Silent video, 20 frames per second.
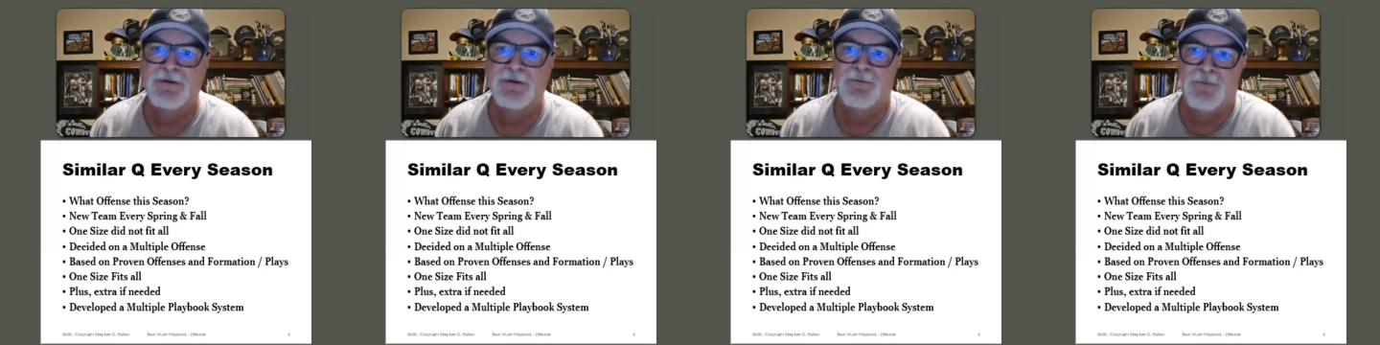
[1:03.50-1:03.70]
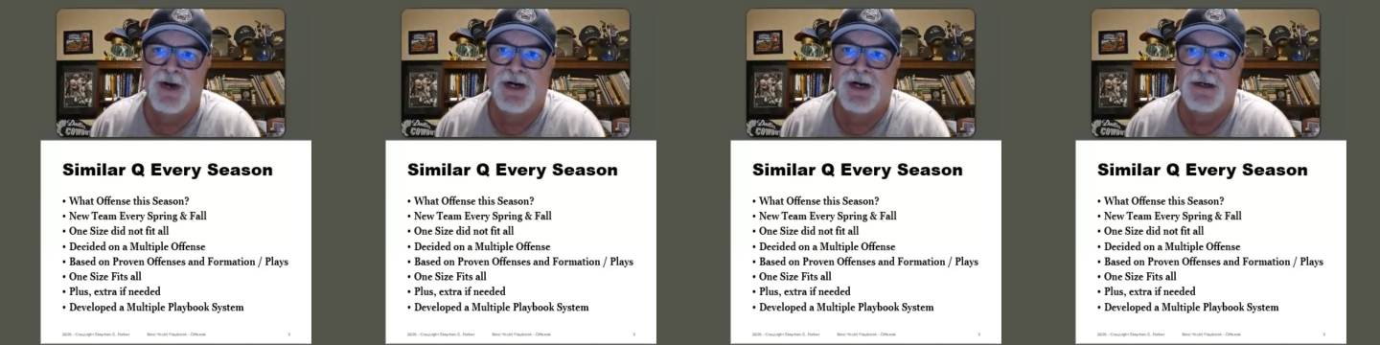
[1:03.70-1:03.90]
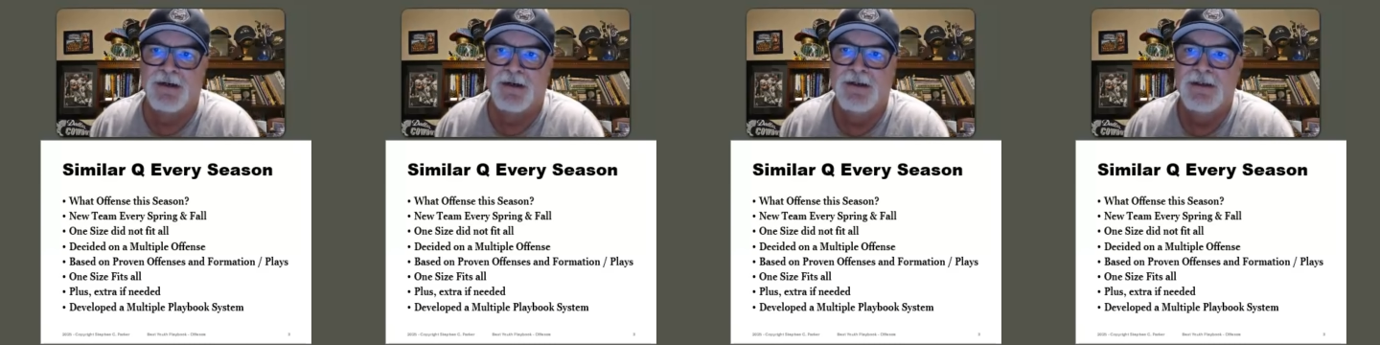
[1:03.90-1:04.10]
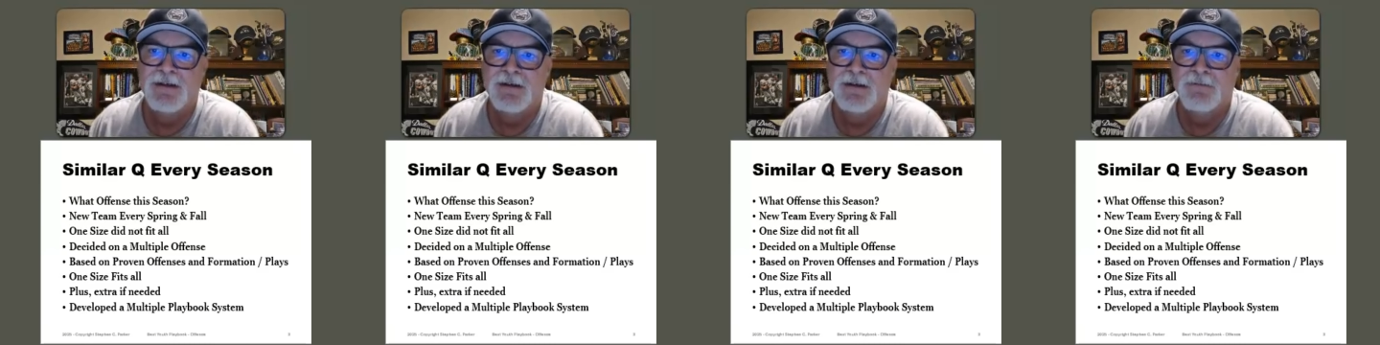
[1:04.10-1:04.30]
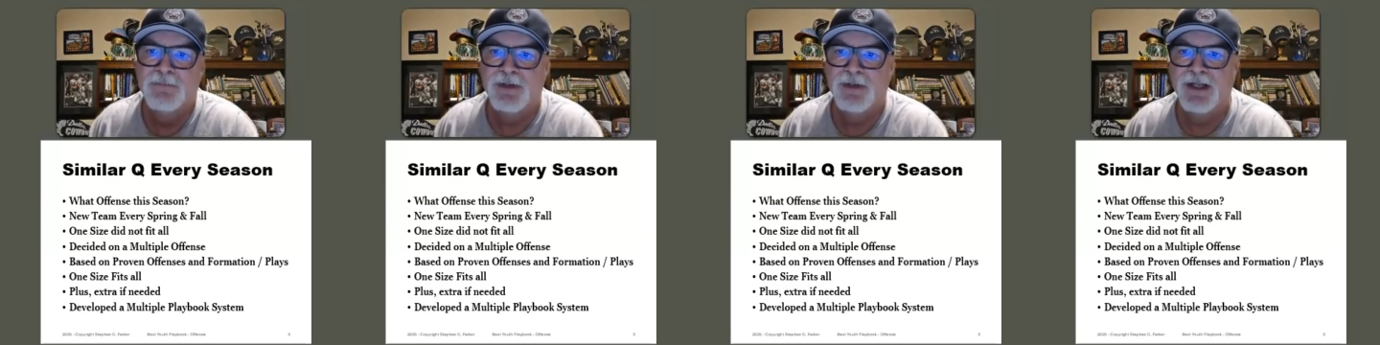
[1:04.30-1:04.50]
they're rec
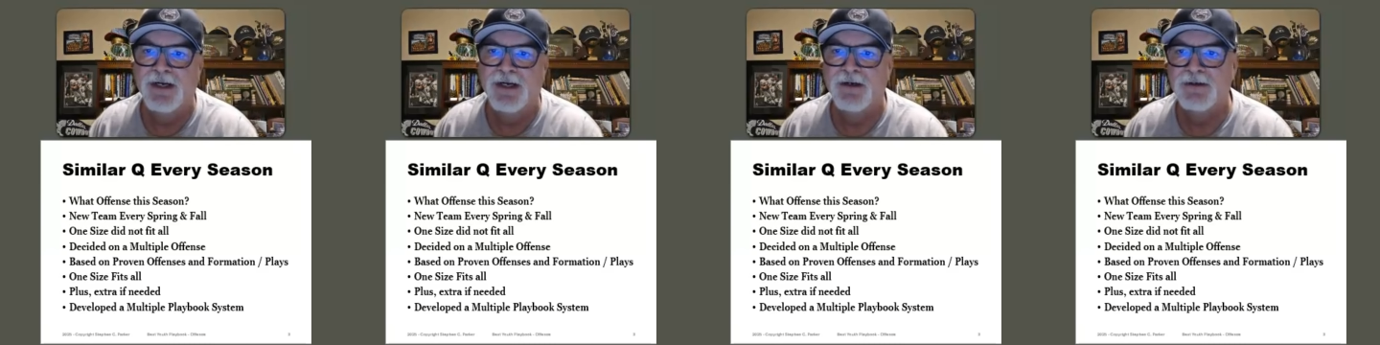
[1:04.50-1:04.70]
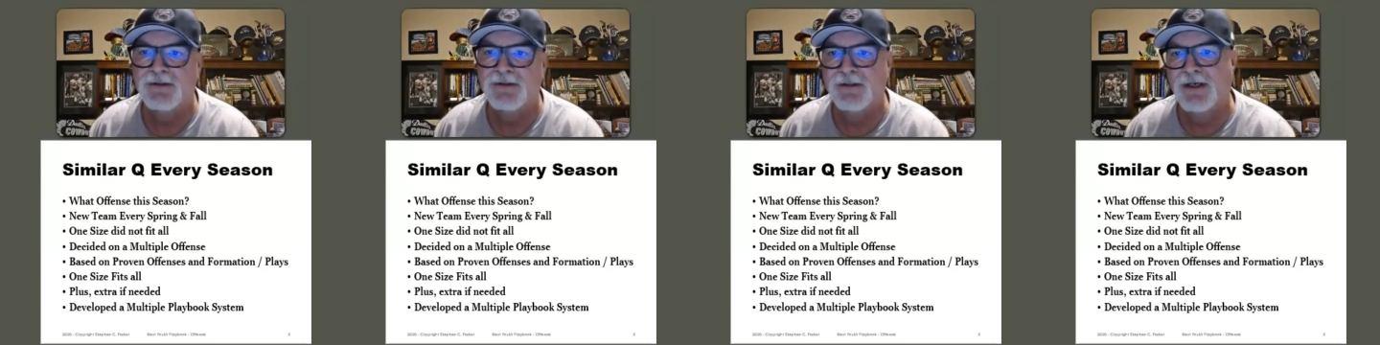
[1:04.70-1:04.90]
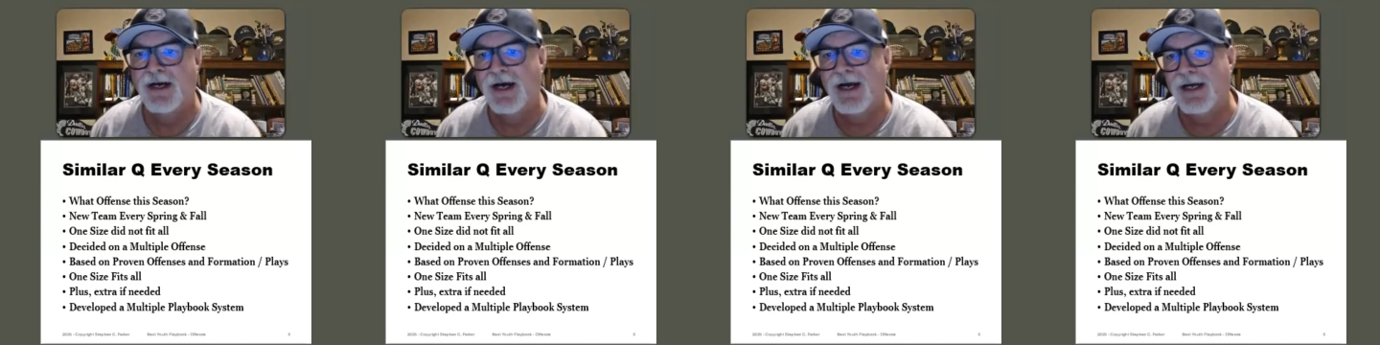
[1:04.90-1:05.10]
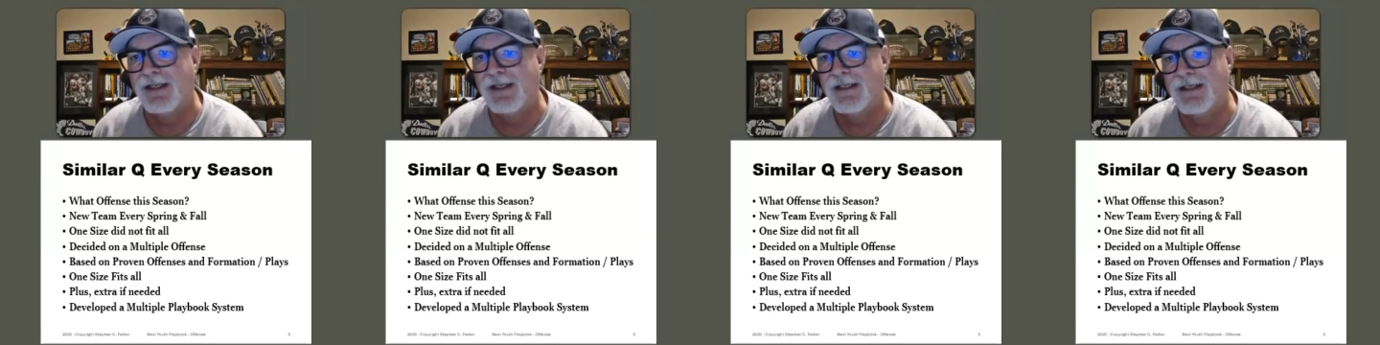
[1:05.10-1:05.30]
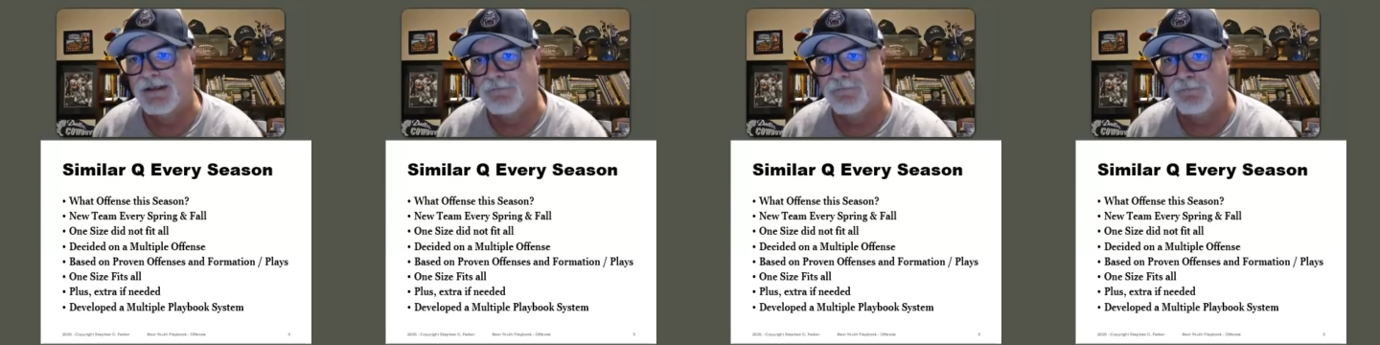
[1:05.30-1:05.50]
players in a
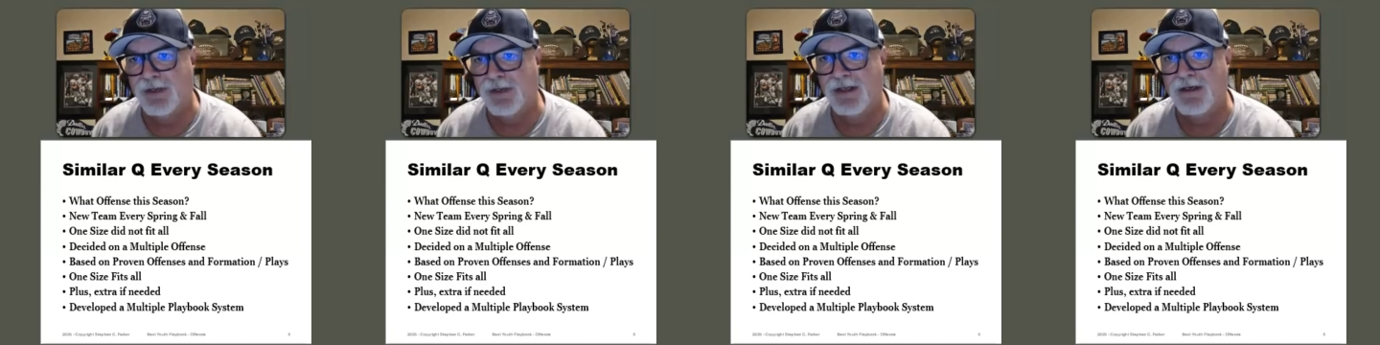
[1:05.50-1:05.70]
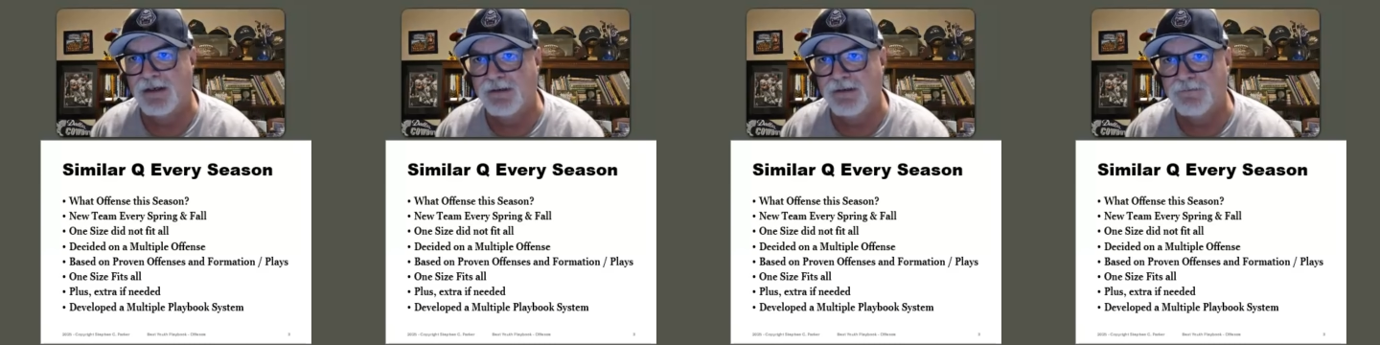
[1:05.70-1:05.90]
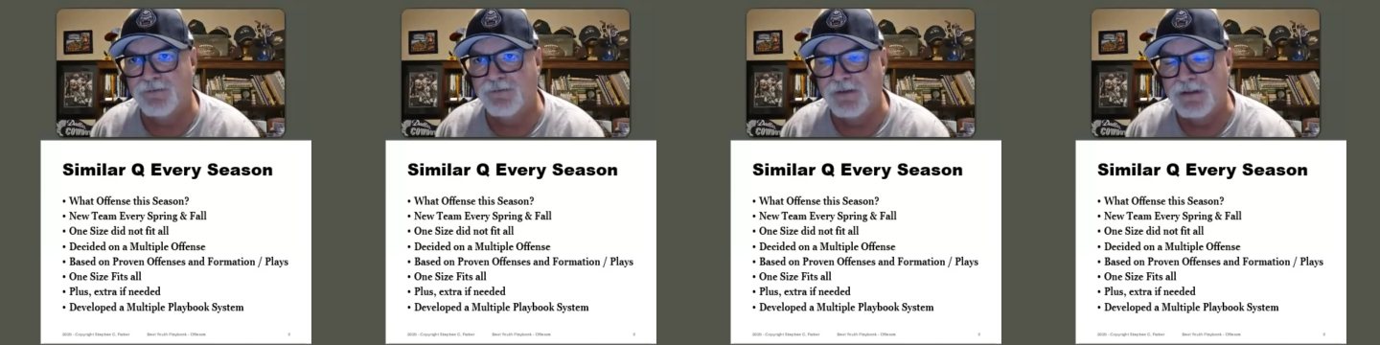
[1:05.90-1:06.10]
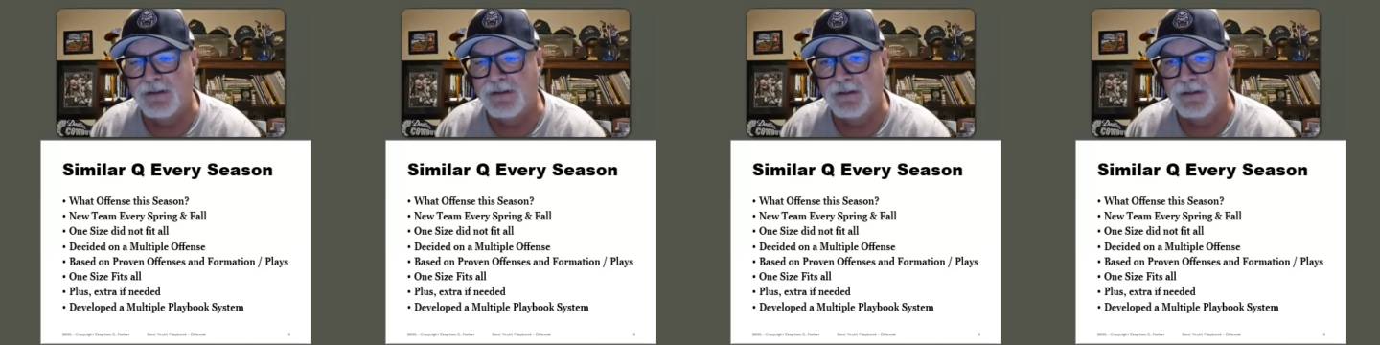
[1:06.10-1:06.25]
highly competitive